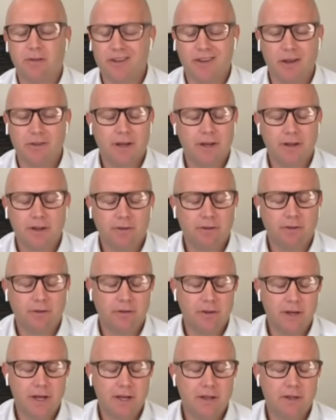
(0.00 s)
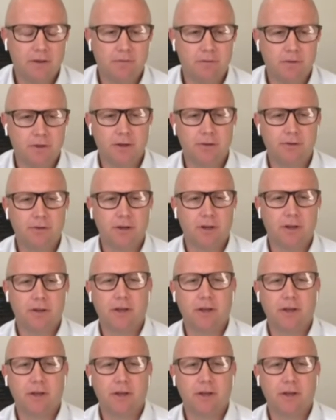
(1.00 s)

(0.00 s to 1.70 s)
I don't think this is the end of Virgin.